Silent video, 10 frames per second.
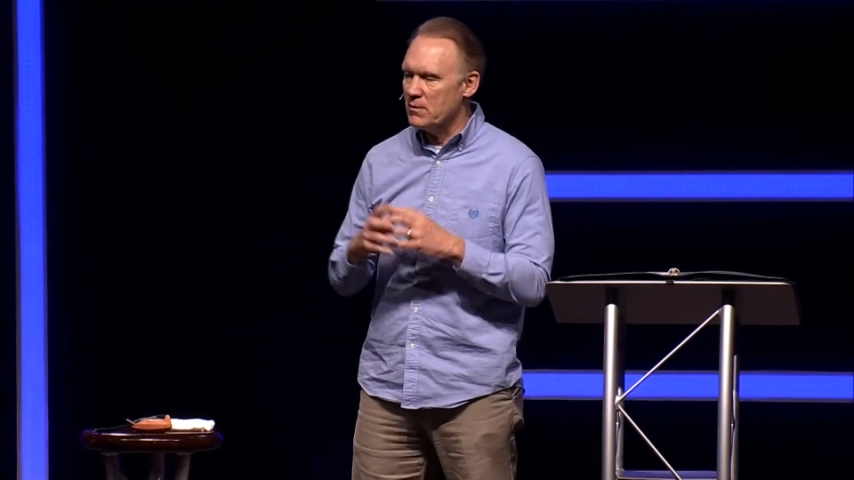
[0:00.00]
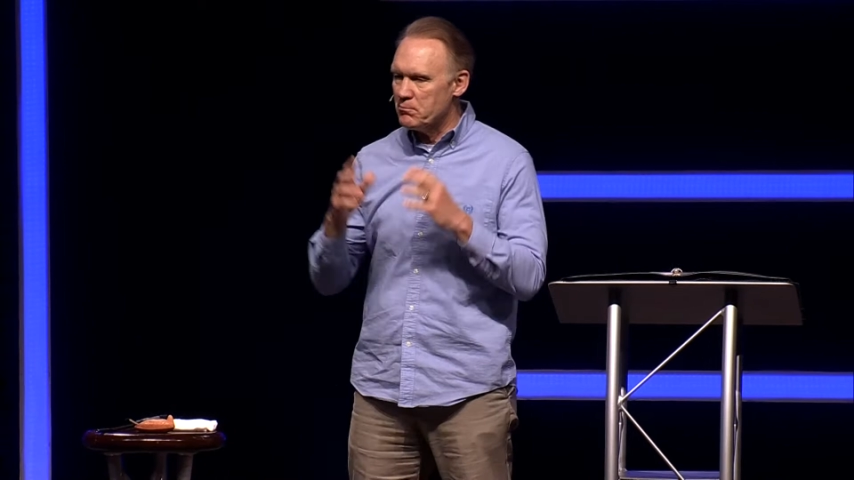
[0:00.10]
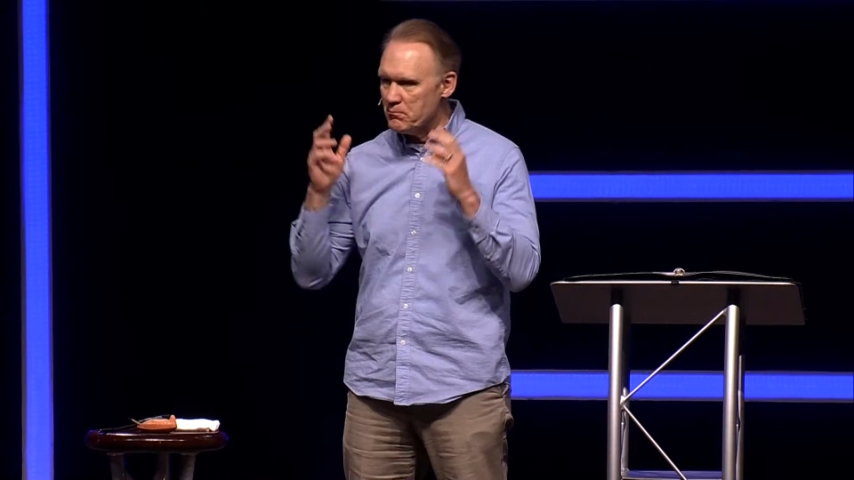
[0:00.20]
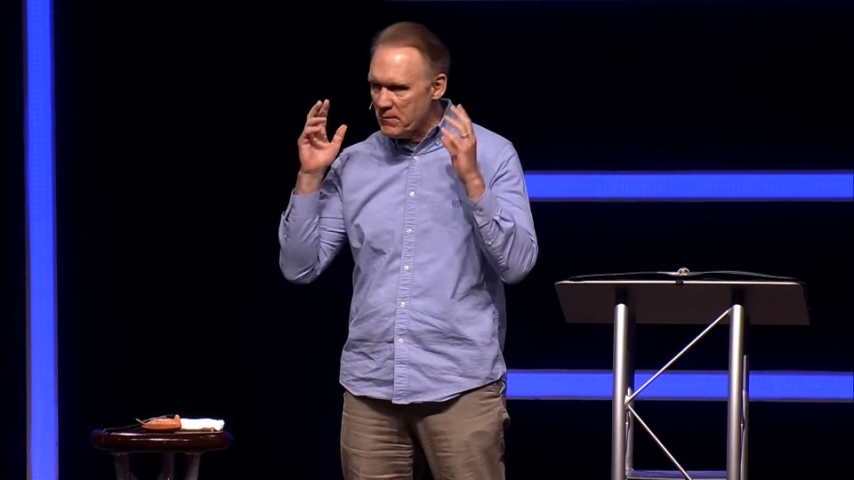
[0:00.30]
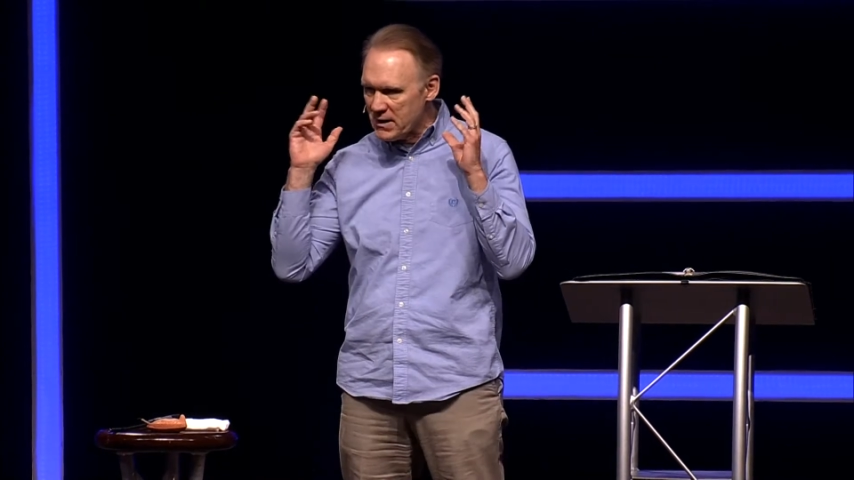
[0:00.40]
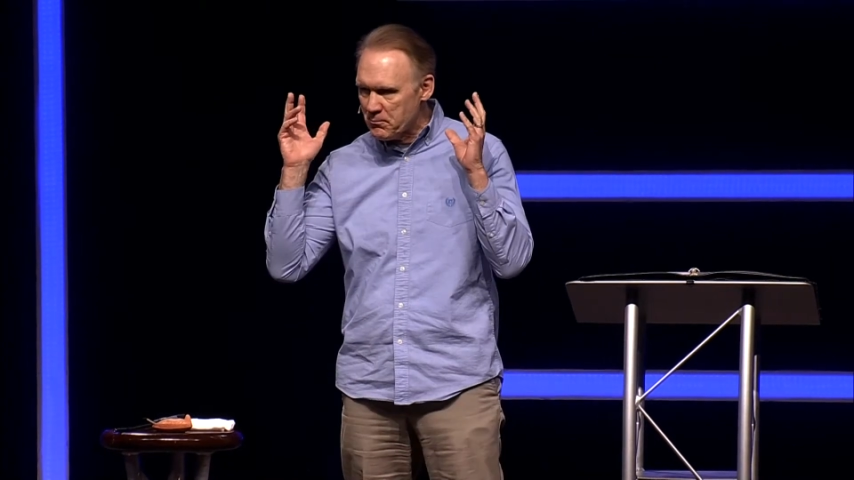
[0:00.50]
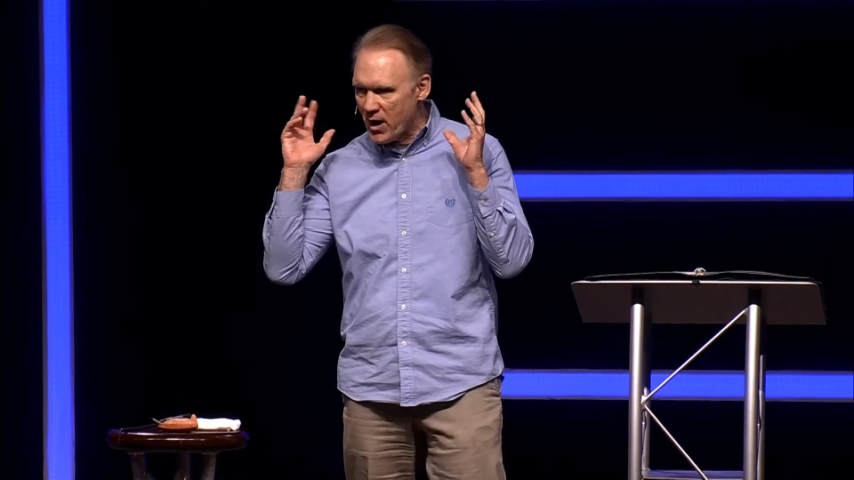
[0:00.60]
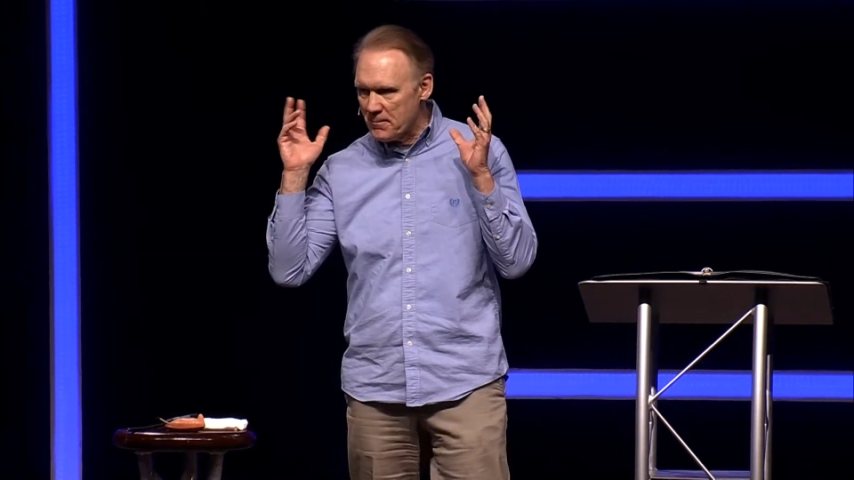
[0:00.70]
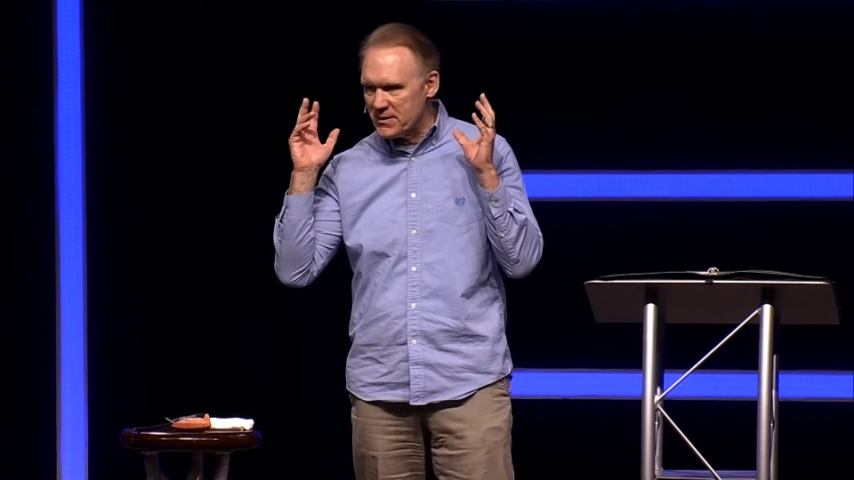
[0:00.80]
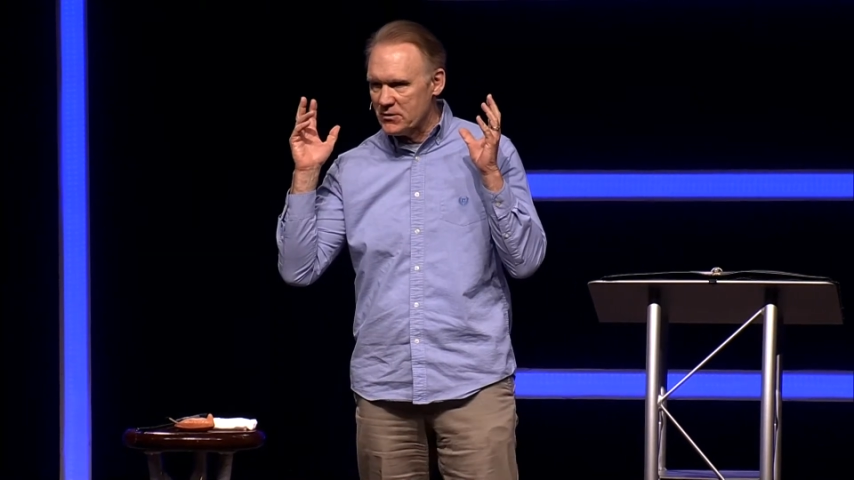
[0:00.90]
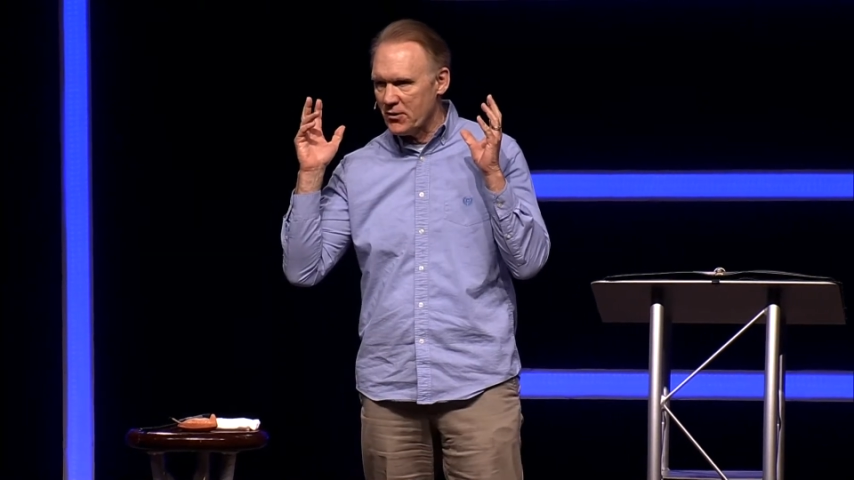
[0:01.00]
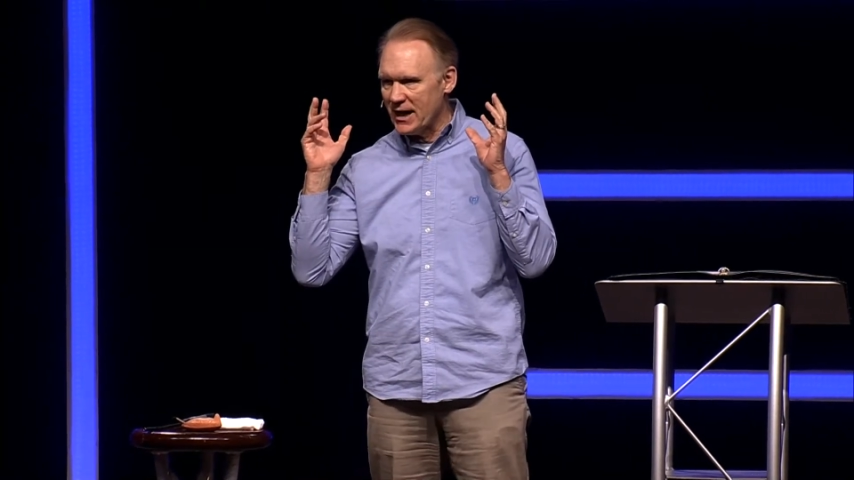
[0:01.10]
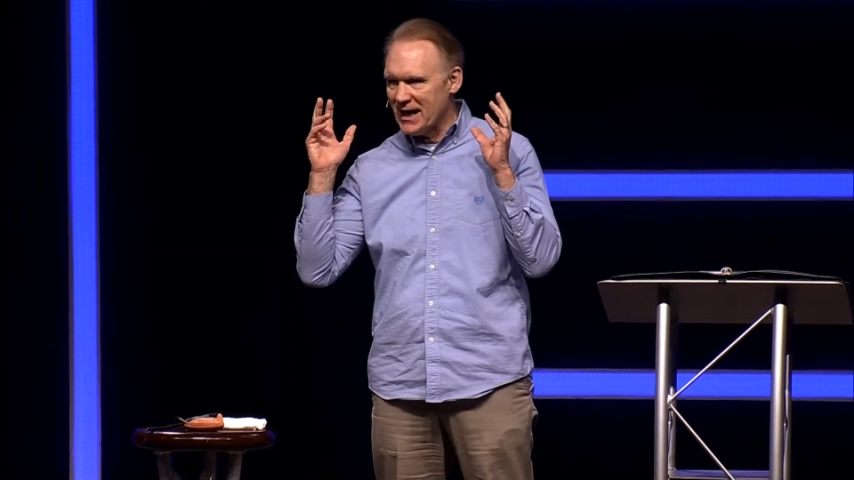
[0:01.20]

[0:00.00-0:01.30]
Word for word: what may pop in their